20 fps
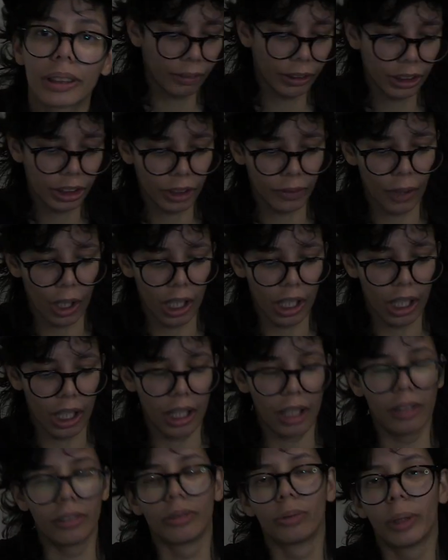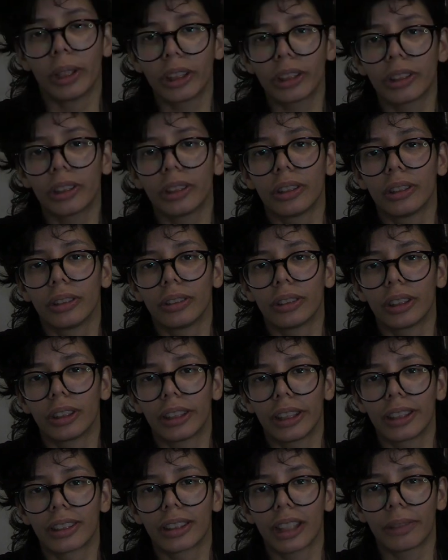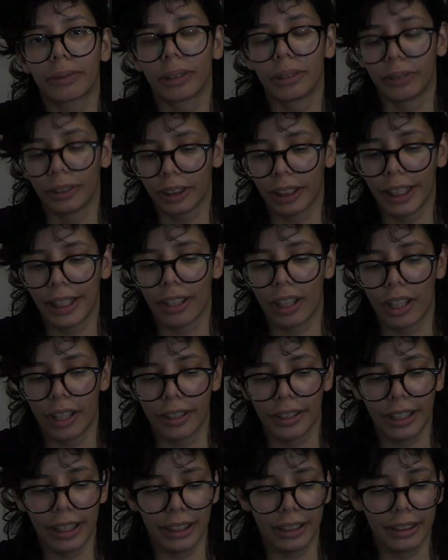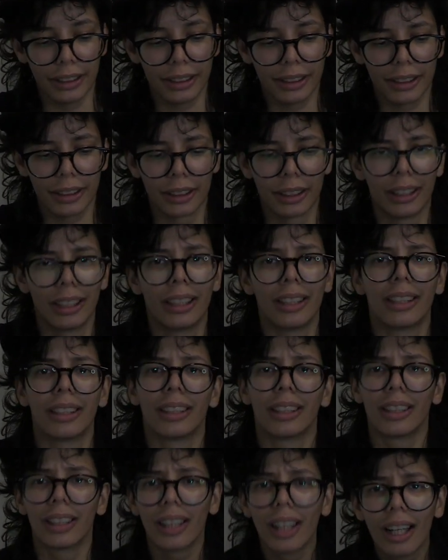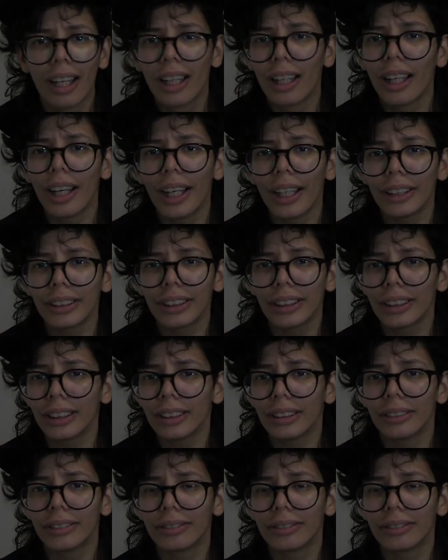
First of all, one of the things that we relate on is Elliot.